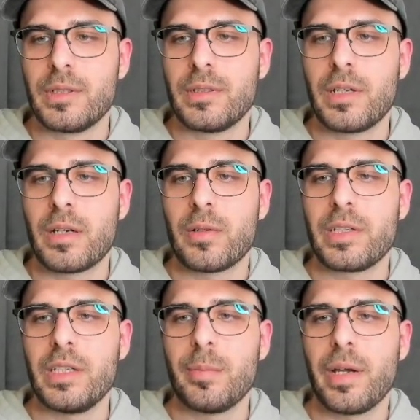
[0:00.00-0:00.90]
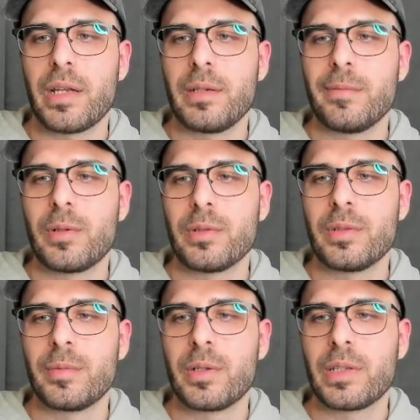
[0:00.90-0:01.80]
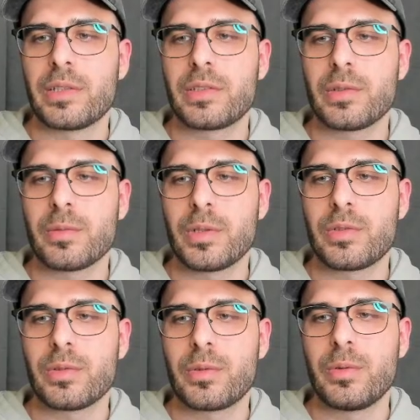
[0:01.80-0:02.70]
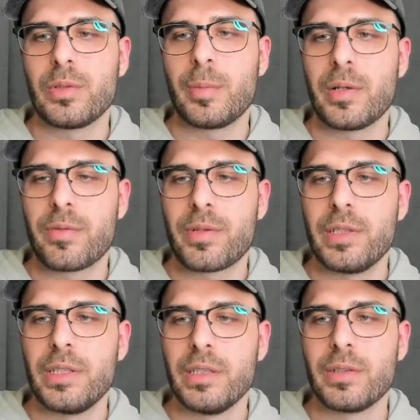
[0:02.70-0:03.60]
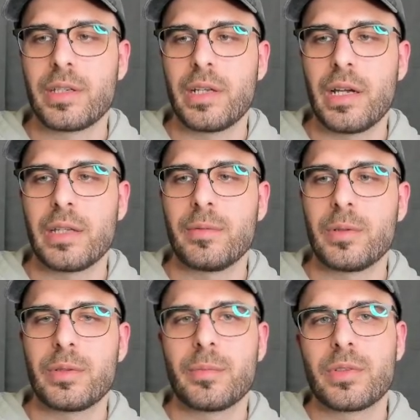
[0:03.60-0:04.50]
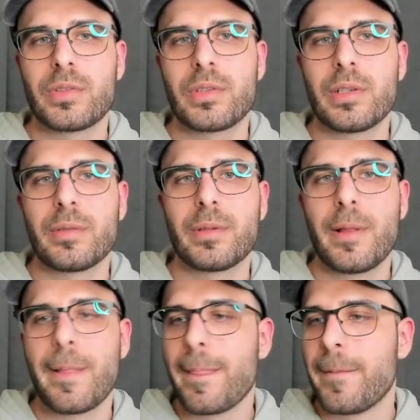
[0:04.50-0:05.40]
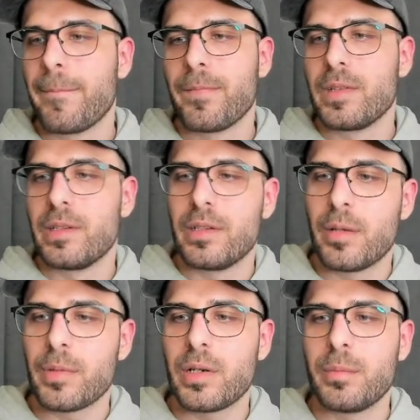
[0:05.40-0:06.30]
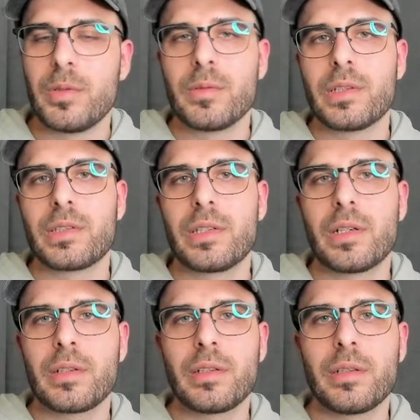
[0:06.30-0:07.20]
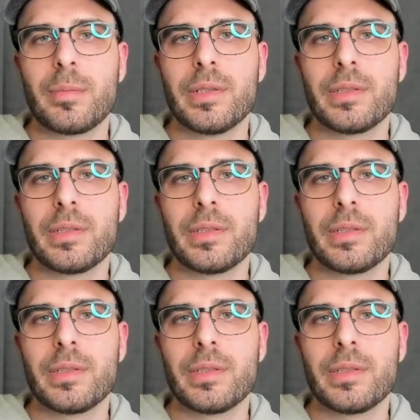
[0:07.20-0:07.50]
And I'll keep adding volume, you know, that's what's so cool about 3D, you can add volume to stuff. I'm gonna move this down a little bit.